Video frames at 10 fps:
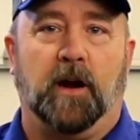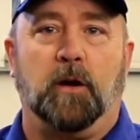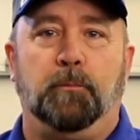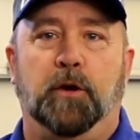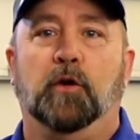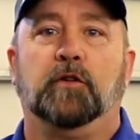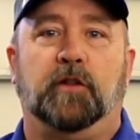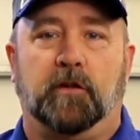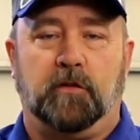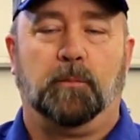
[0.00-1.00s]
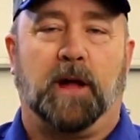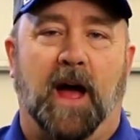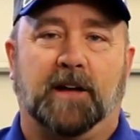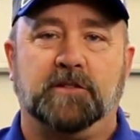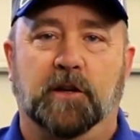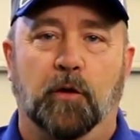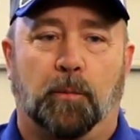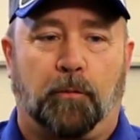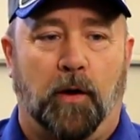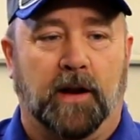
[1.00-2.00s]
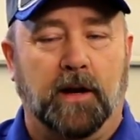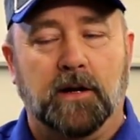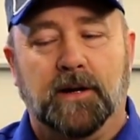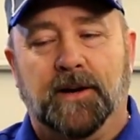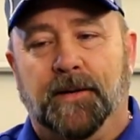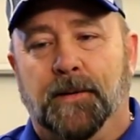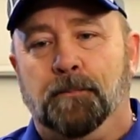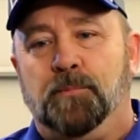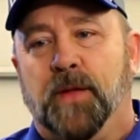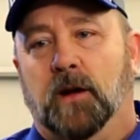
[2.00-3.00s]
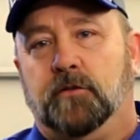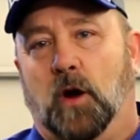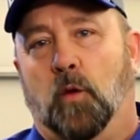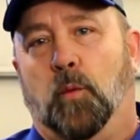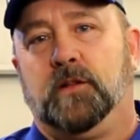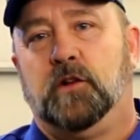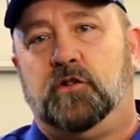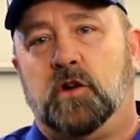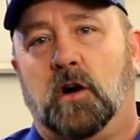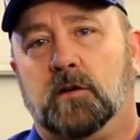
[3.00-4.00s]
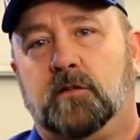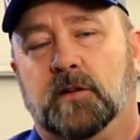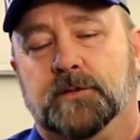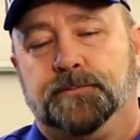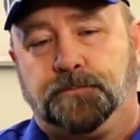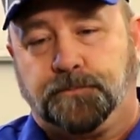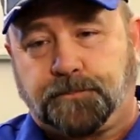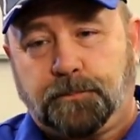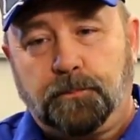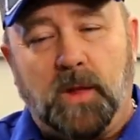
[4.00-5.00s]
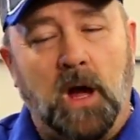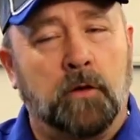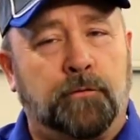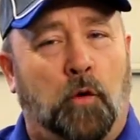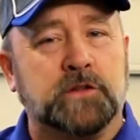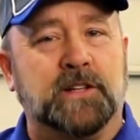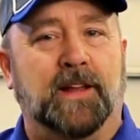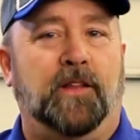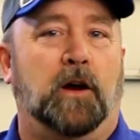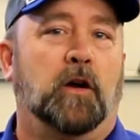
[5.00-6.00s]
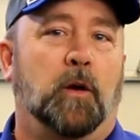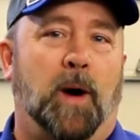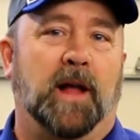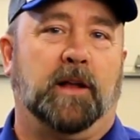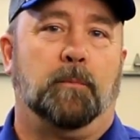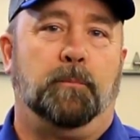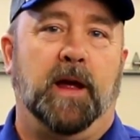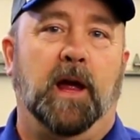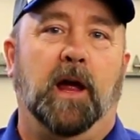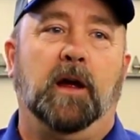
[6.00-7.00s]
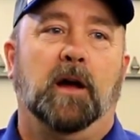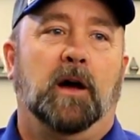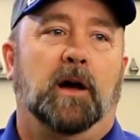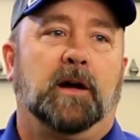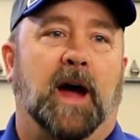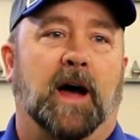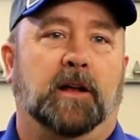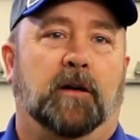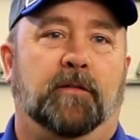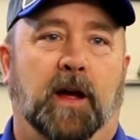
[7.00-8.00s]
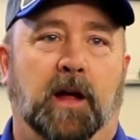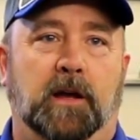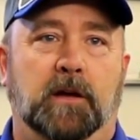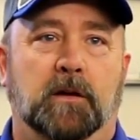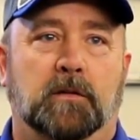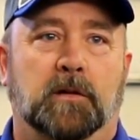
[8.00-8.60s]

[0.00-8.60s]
their computer system to actually do the printing. So with the shirts, unfortunately, they're going to wind up being kind of a